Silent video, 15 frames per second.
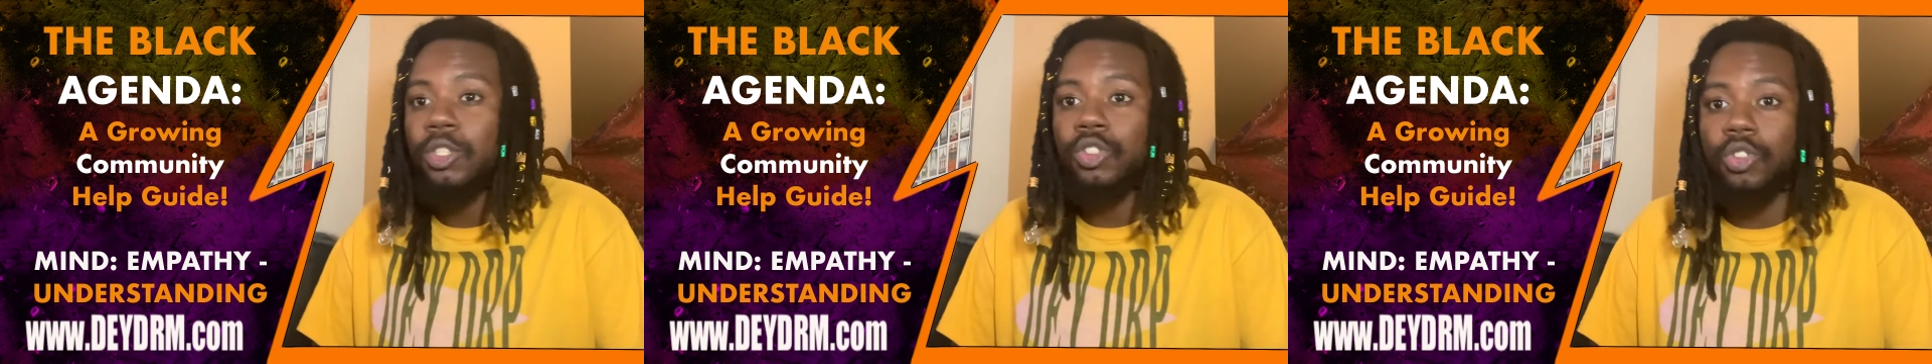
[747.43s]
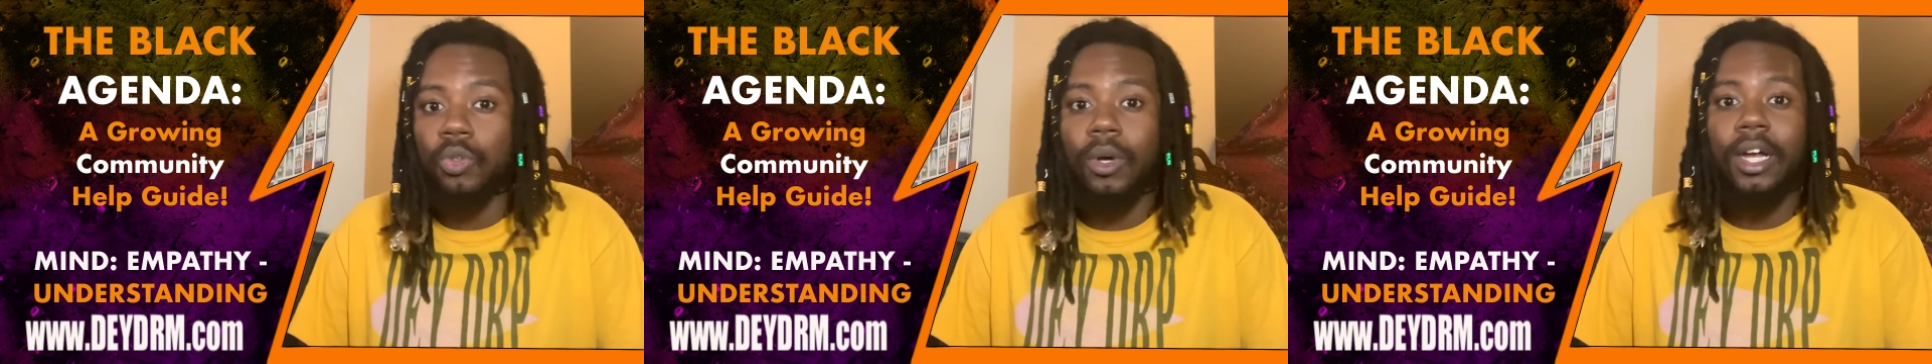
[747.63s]

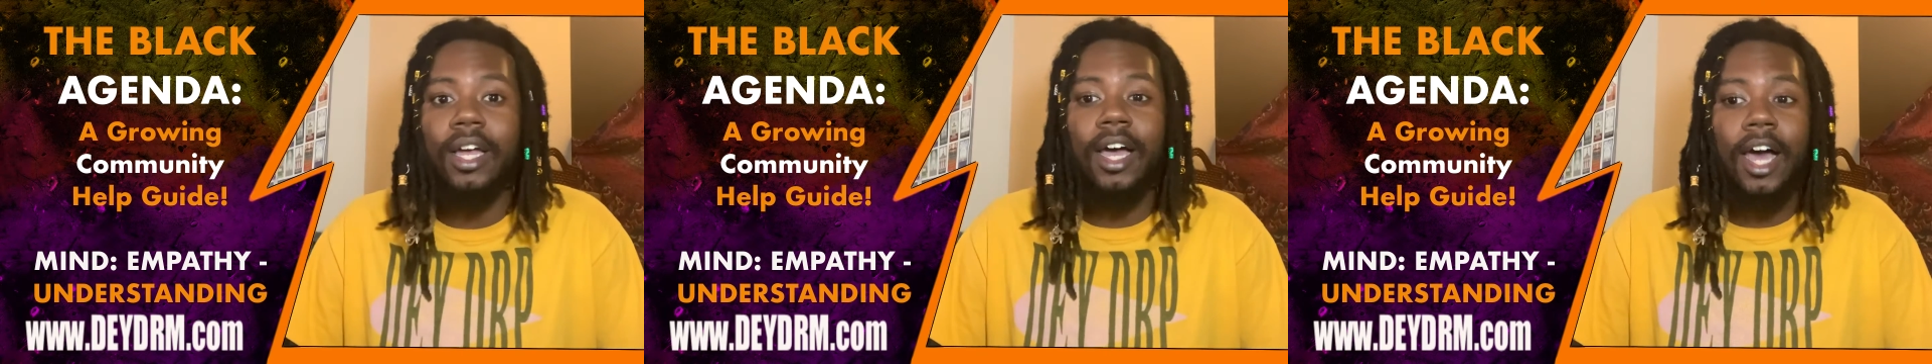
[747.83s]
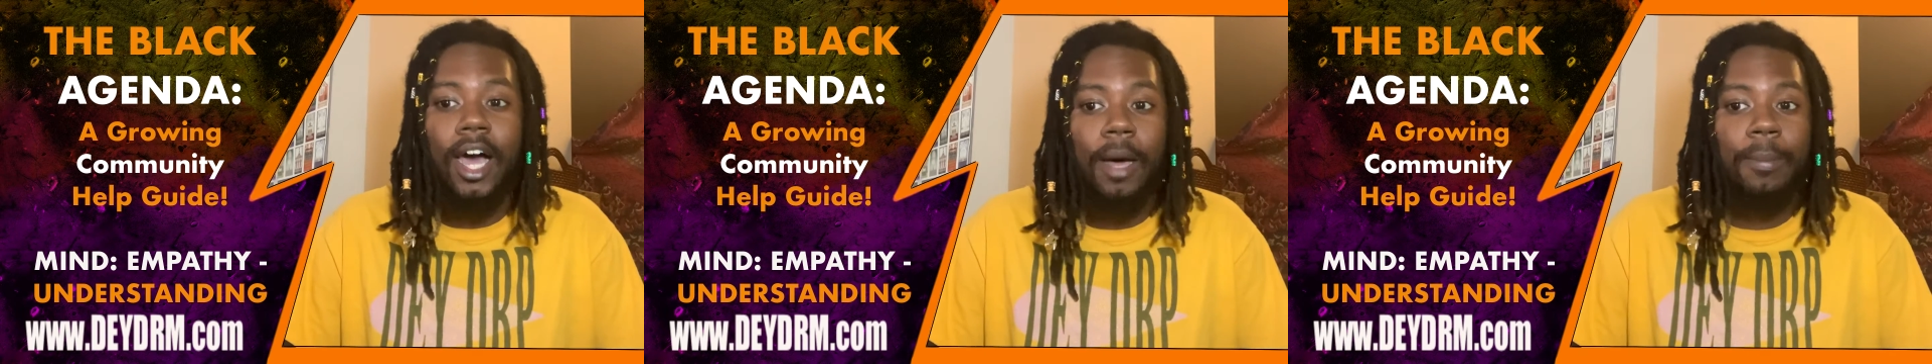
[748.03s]
to a
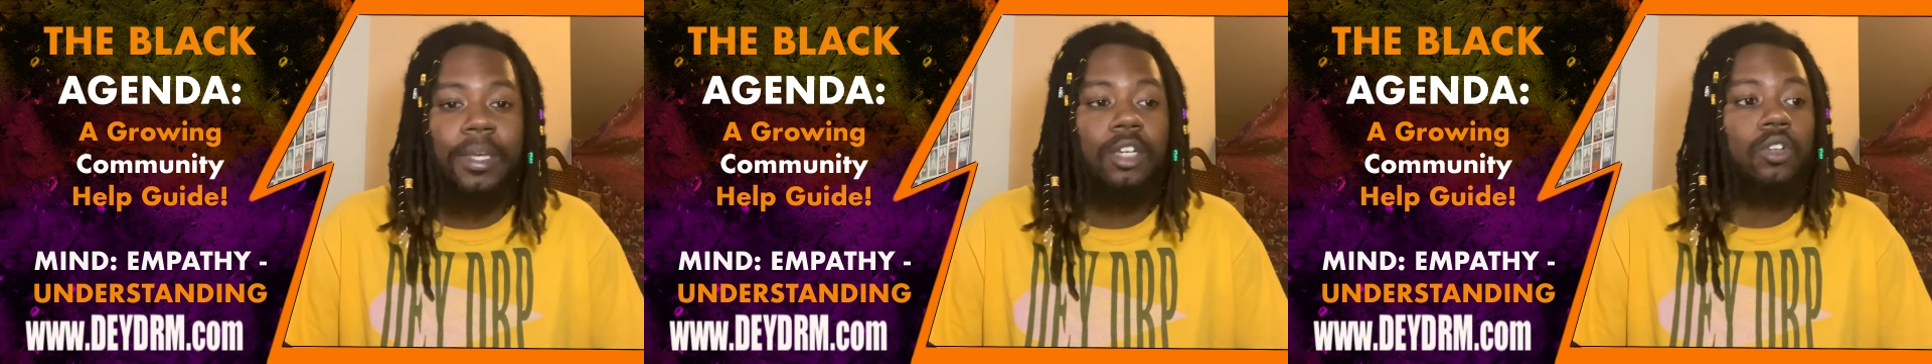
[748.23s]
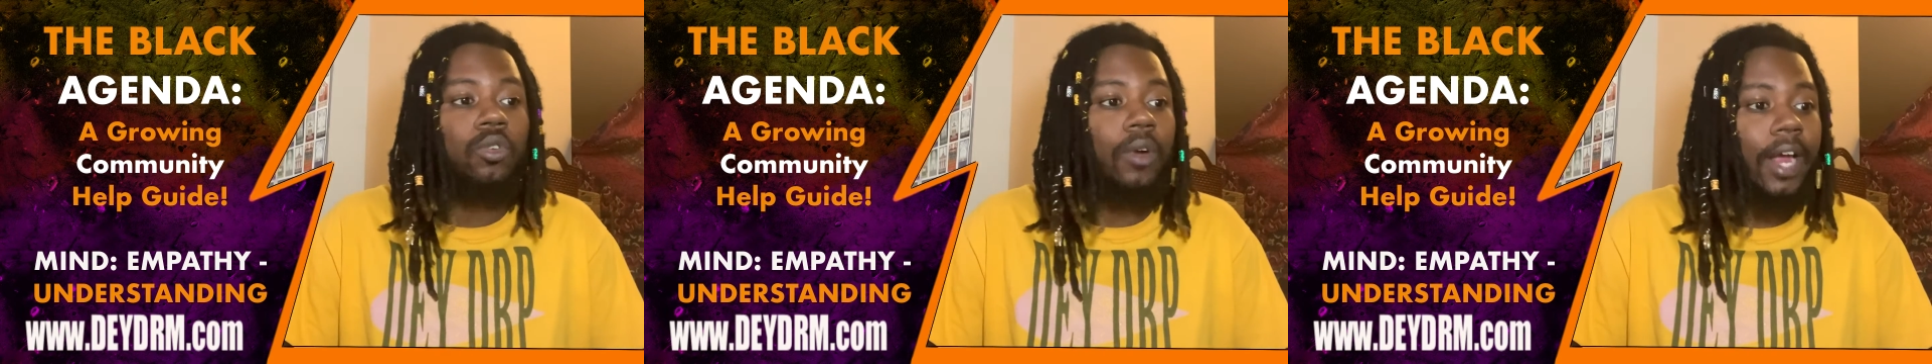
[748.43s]

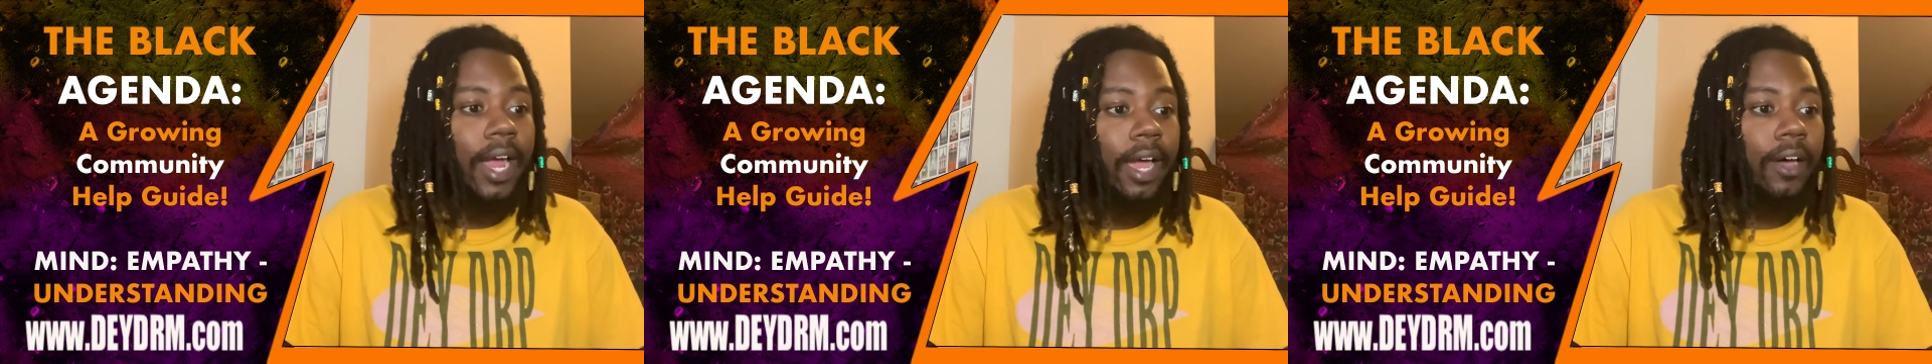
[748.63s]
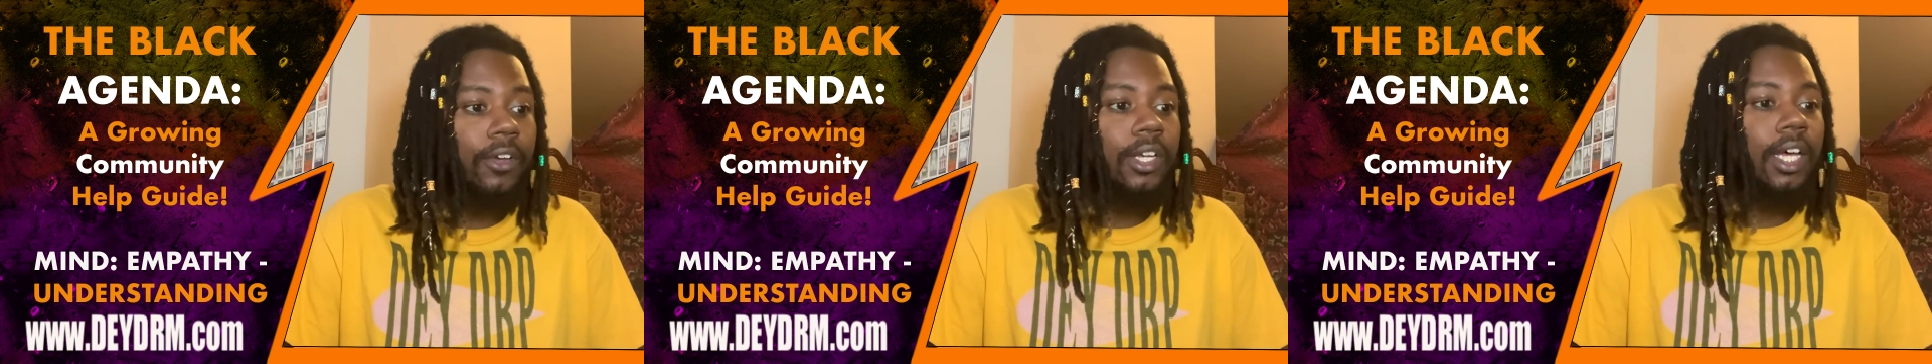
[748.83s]
common ground,